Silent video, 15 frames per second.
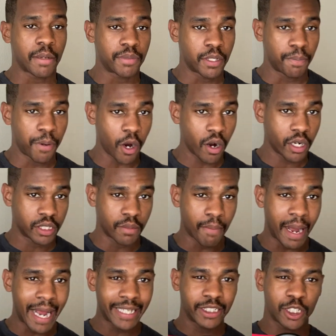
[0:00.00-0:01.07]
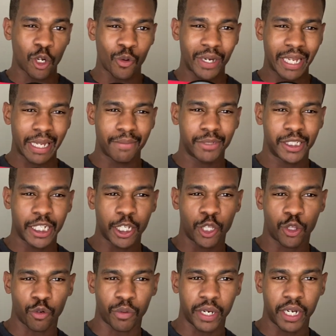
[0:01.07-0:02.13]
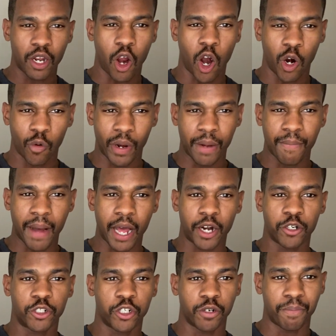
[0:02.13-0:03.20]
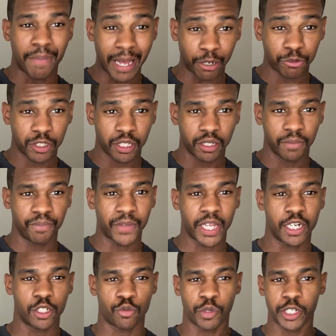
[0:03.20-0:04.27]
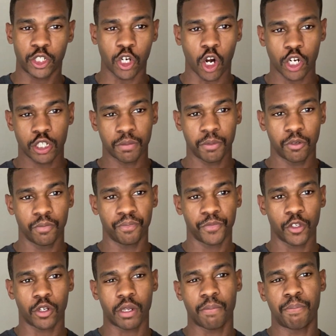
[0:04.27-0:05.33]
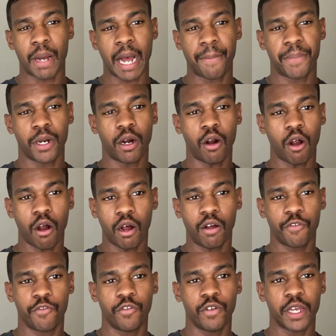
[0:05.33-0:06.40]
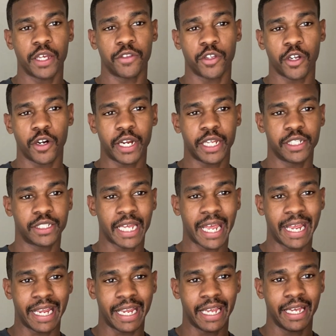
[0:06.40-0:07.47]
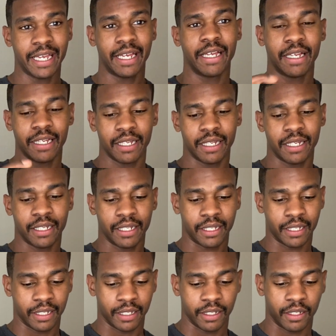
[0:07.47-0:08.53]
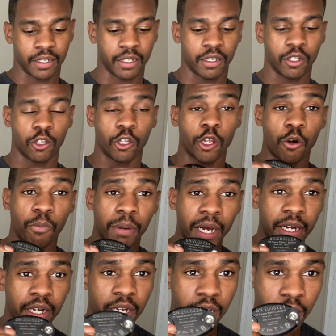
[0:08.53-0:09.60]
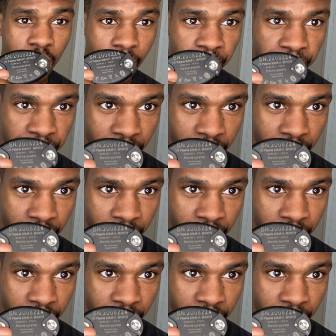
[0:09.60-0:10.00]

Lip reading: up to par is the MZ-3 heart rate monitor belt. It is rechargeable. You can pop it off, and there is a little button here